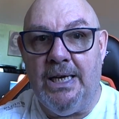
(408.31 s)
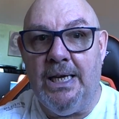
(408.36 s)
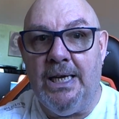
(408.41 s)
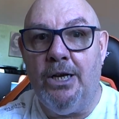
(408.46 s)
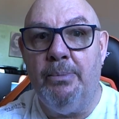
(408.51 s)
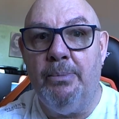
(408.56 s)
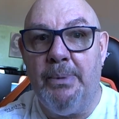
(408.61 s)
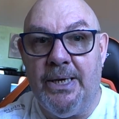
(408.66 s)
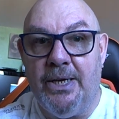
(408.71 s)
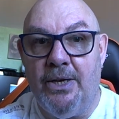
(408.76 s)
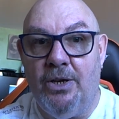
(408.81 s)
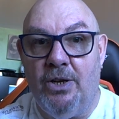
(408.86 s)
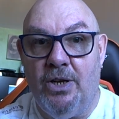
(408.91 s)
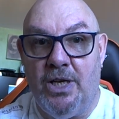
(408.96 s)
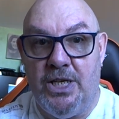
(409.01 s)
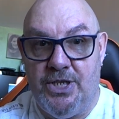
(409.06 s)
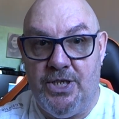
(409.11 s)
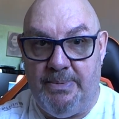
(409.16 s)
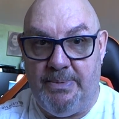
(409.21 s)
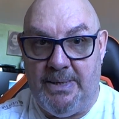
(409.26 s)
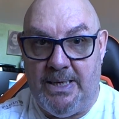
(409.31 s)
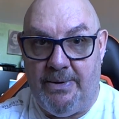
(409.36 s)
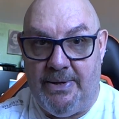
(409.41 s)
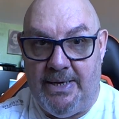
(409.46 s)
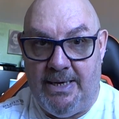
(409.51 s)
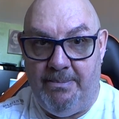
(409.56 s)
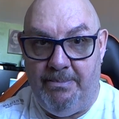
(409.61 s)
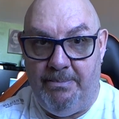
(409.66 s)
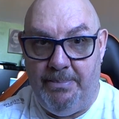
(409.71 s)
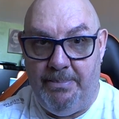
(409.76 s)
little bit of knowledge about
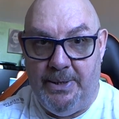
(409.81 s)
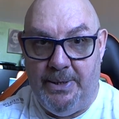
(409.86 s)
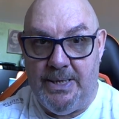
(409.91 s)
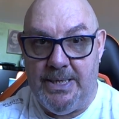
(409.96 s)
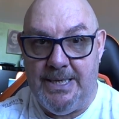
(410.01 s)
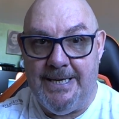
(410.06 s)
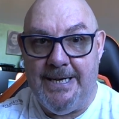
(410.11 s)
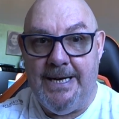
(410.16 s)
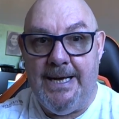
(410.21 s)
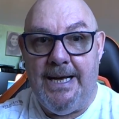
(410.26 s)
them, but